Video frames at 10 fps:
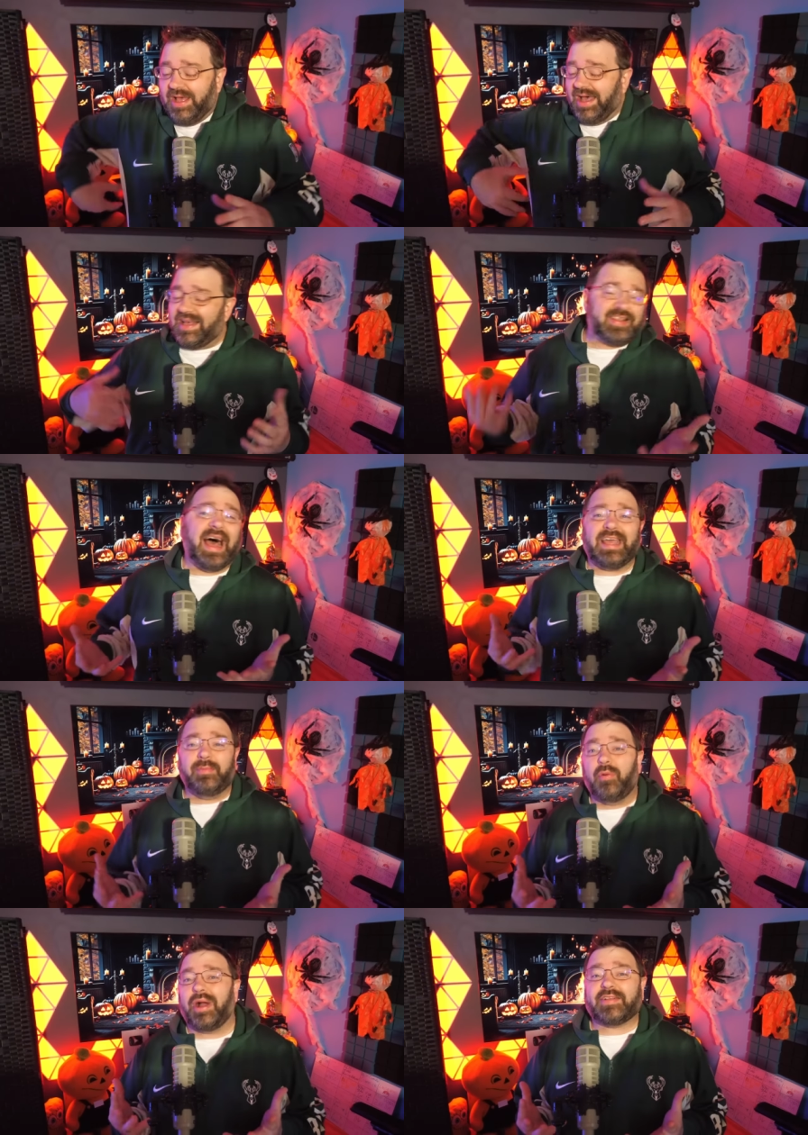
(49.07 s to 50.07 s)
as I am
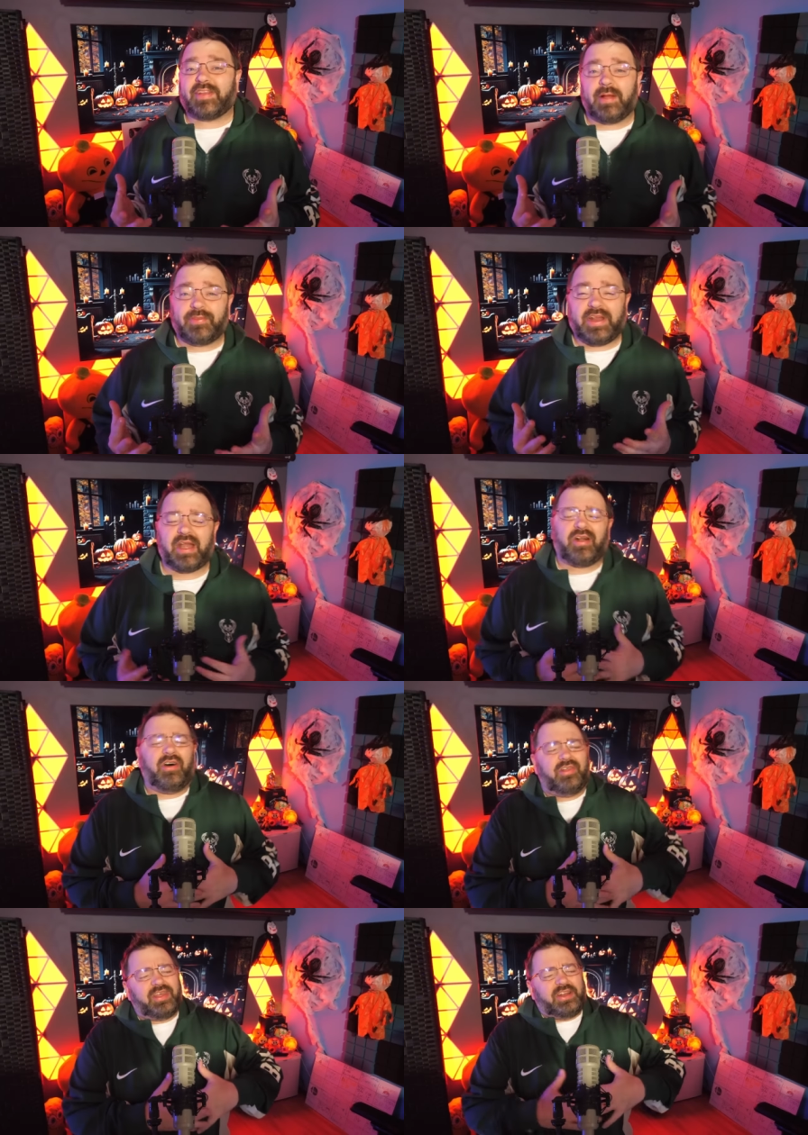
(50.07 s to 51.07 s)
and want to stay up to date on all
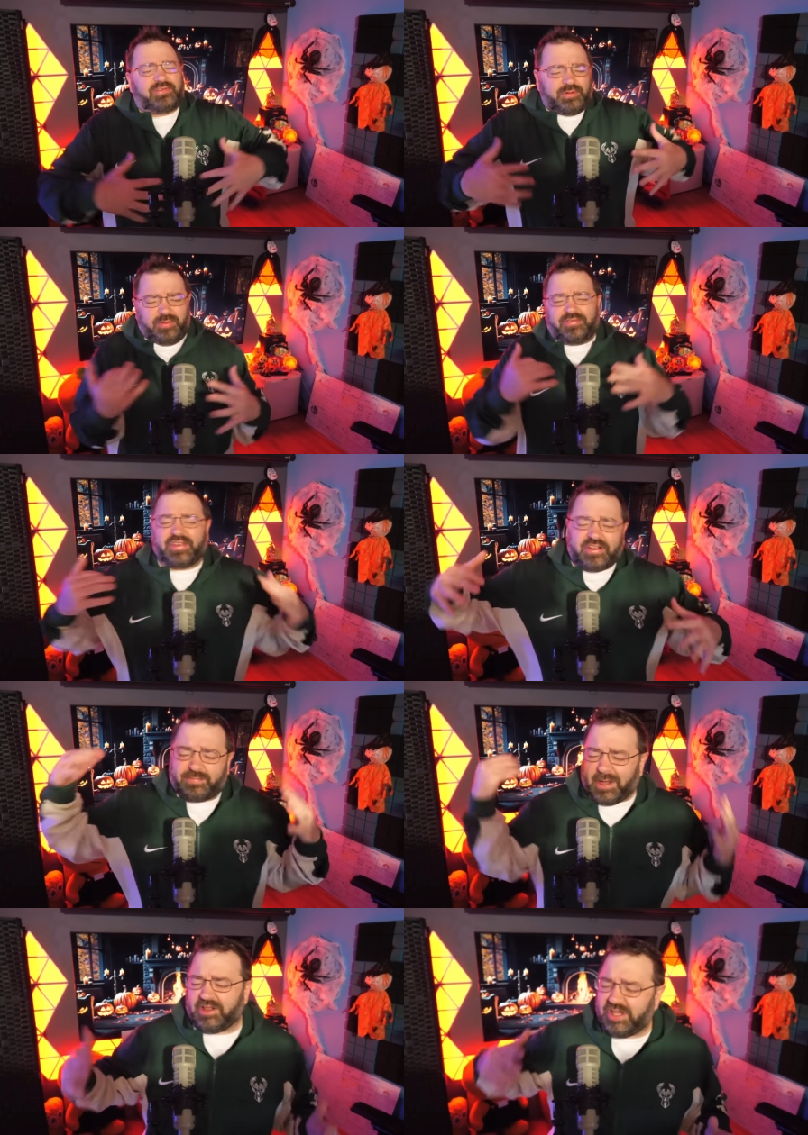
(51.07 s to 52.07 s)
the latest rumors, leaks,
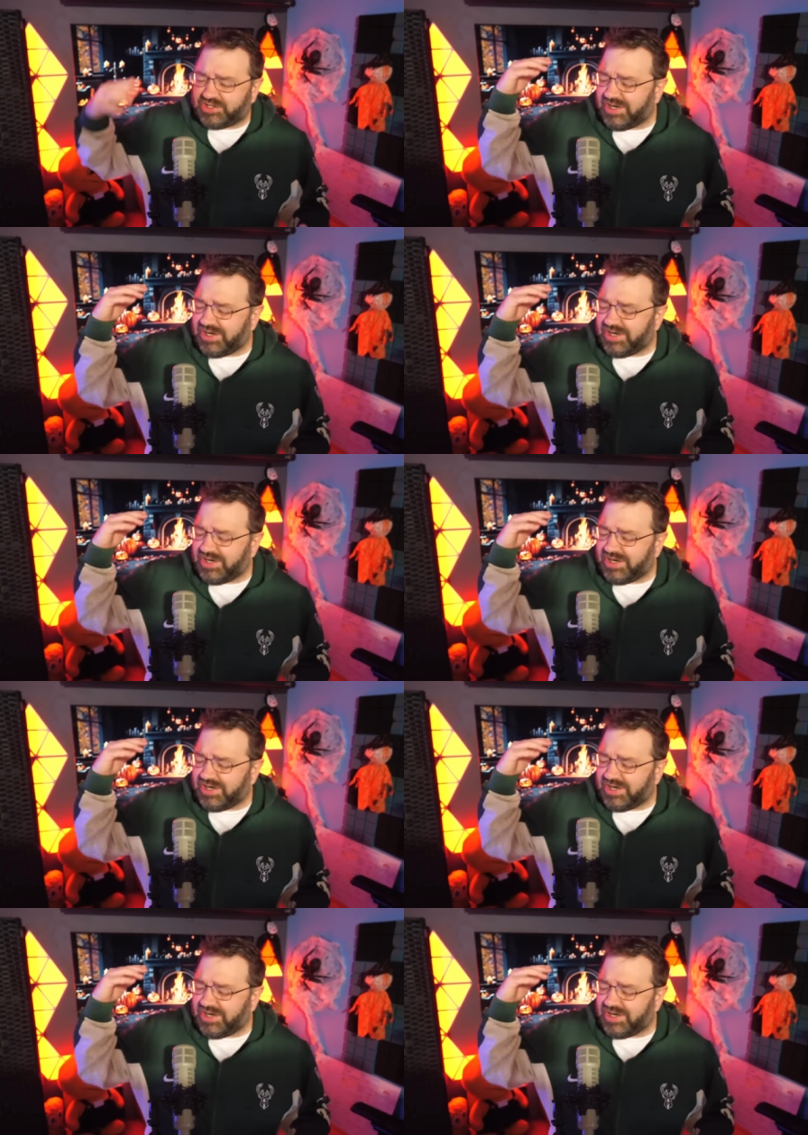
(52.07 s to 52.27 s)
speculation,